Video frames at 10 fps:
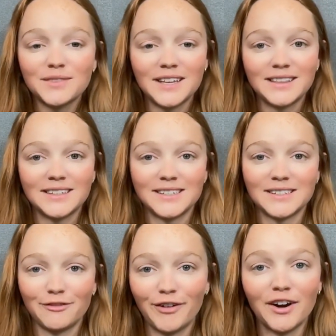don't think this
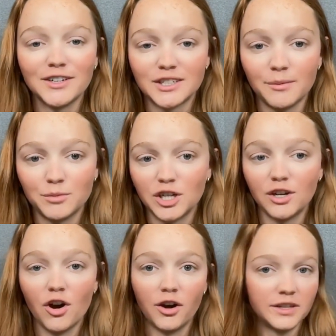is a fair
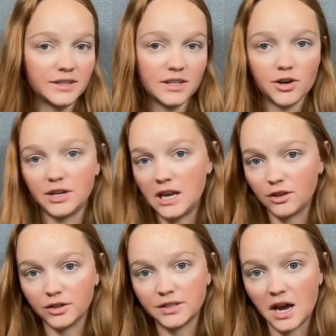assumption, honestly, on
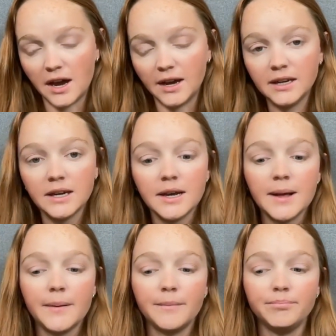either side
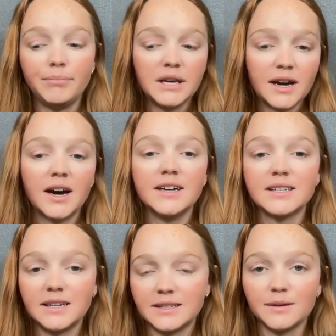because
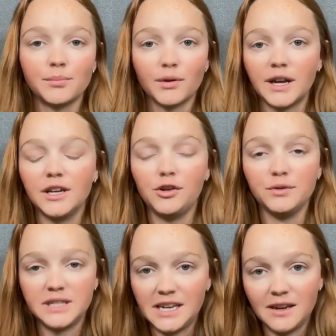it is a brand new
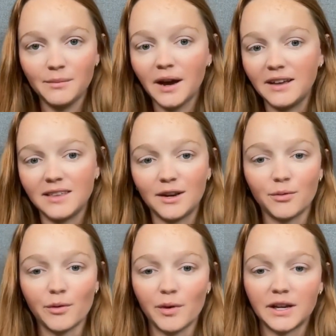team. I think
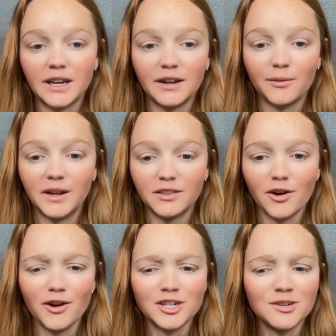we're working with
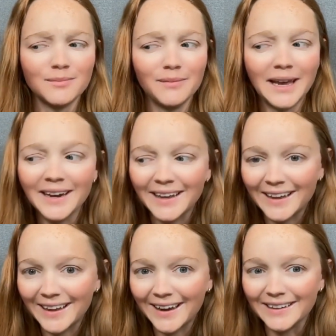Arch
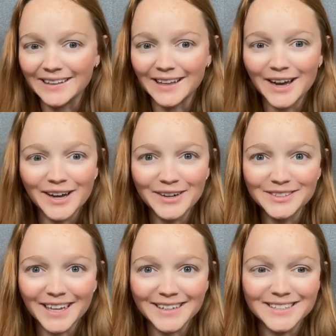Manning. Hello.
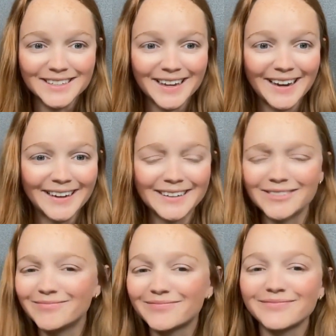That's
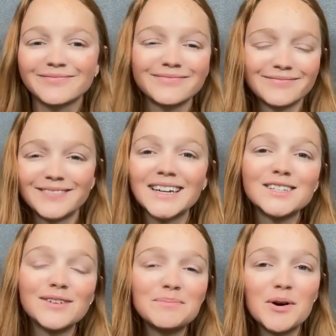
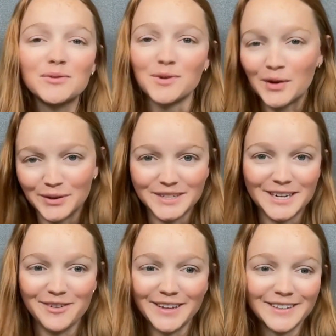football
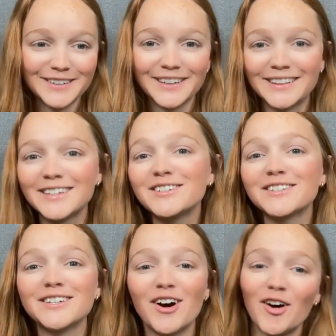royalty right there. Like, that's
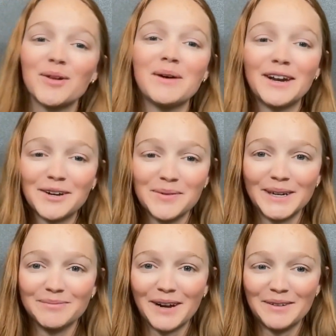just an automatic win,
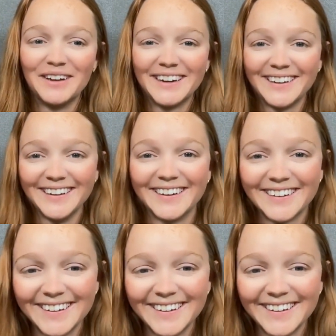in my opinion.